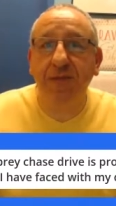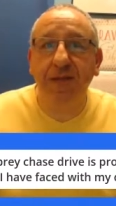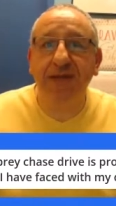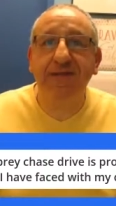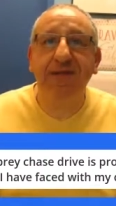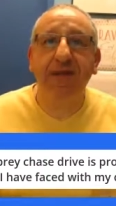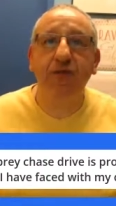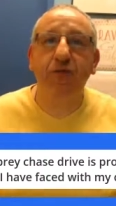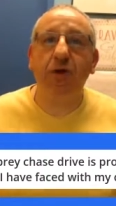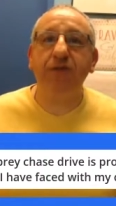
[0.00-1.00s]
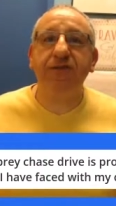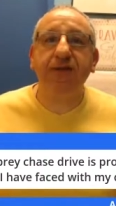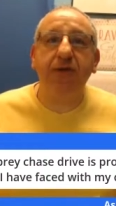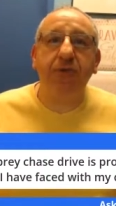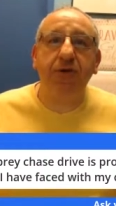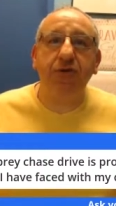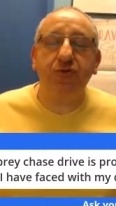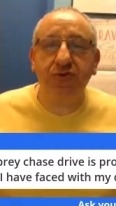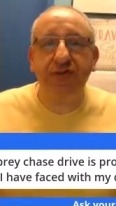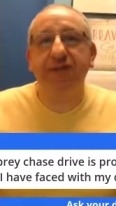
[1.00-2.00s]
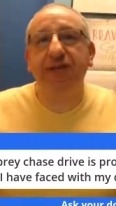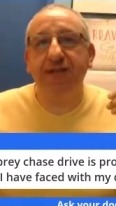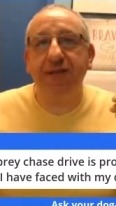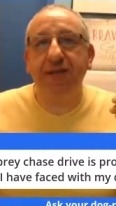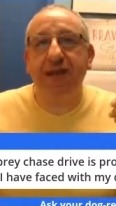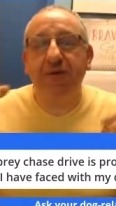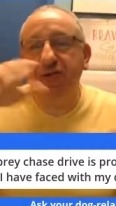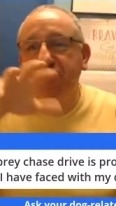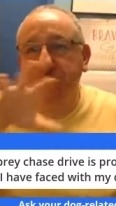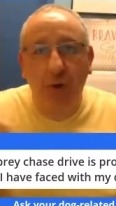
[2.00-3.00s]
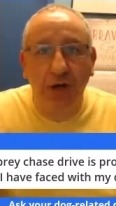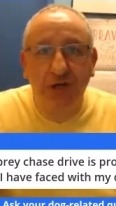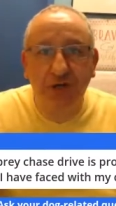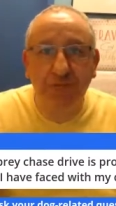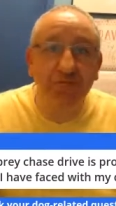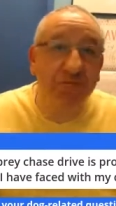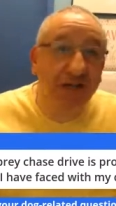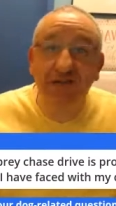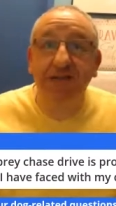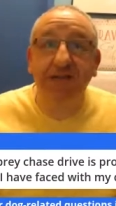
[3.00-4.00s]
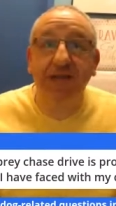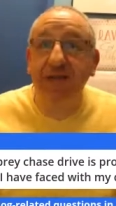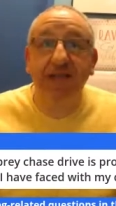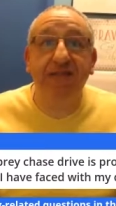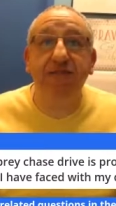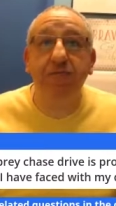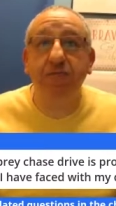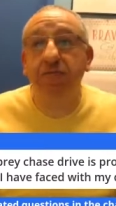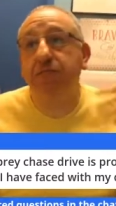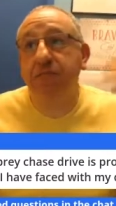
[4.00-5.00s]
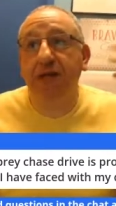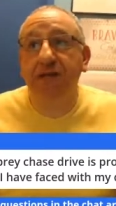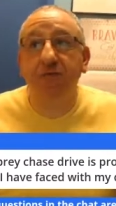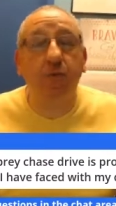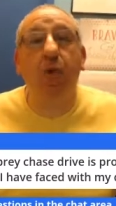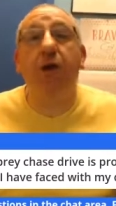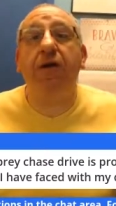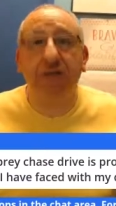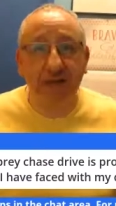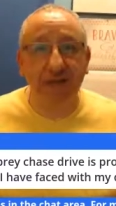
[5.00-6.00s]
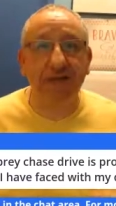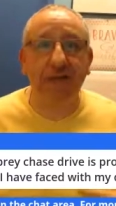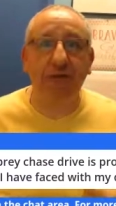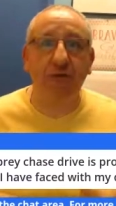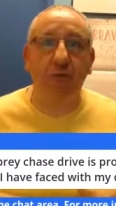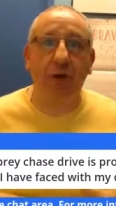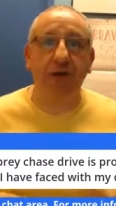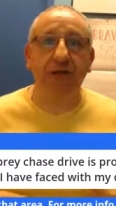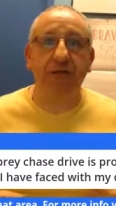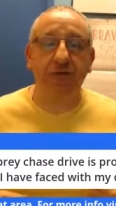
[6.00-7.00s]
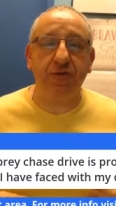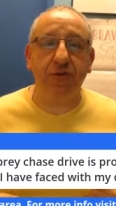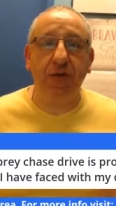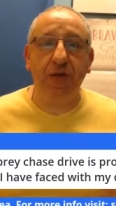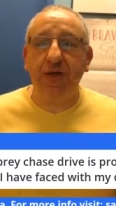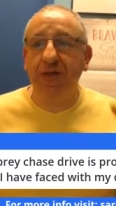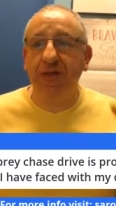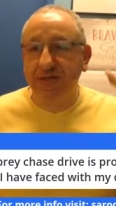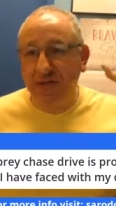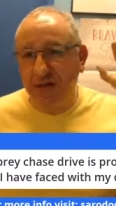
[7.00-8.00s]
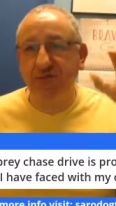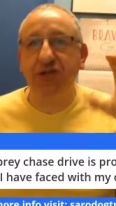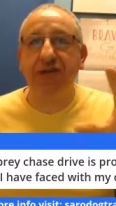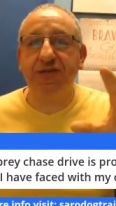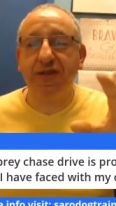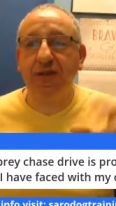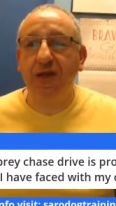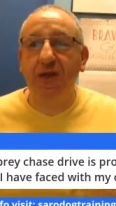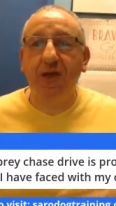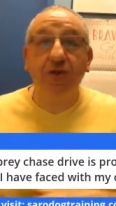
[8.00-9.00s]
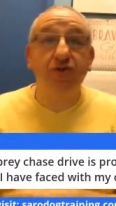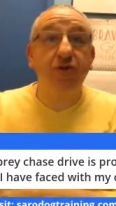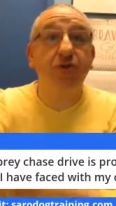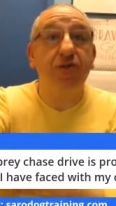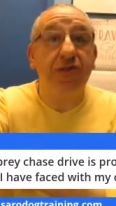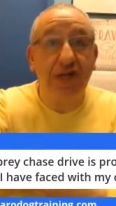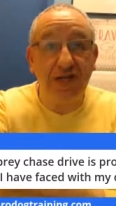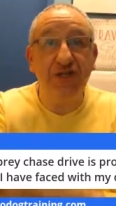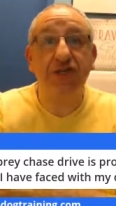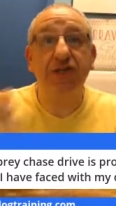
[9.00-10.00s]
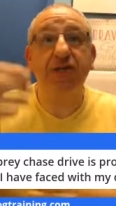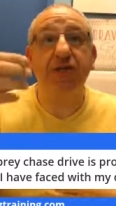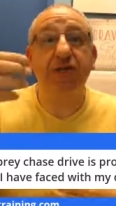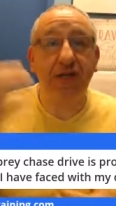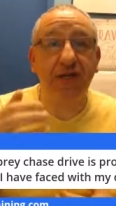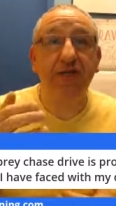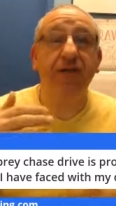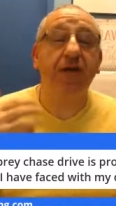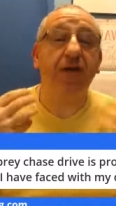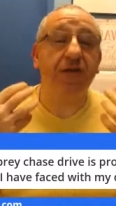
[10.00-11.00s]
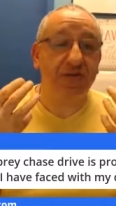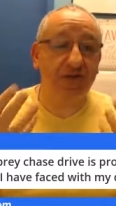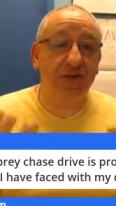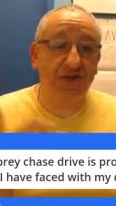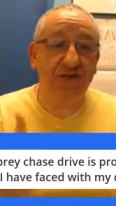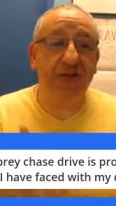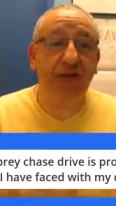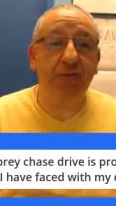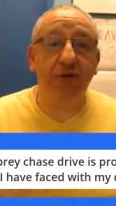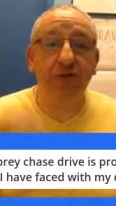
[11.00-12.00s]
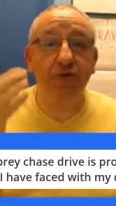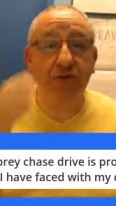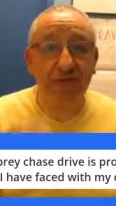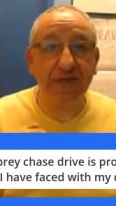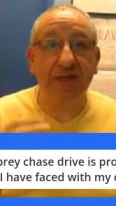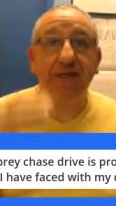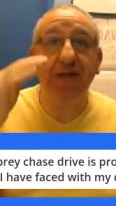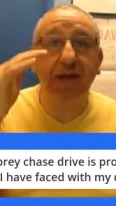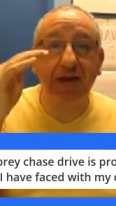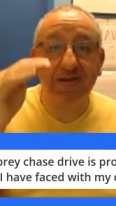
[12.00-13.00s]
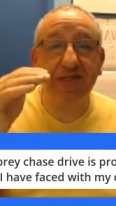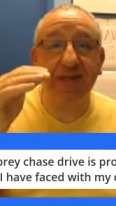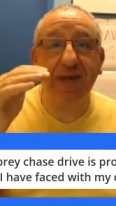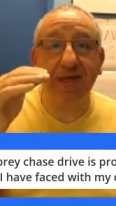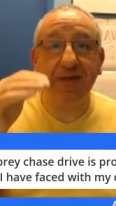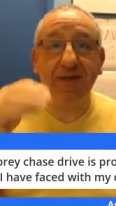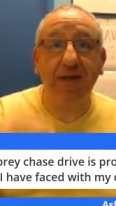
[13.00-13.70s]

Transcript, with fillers: Let's say you want Saber to sit and just watch. Let's say that's that's one of the things that you want it to do instead of chasing. So teach it, teach Saber to sit and stay.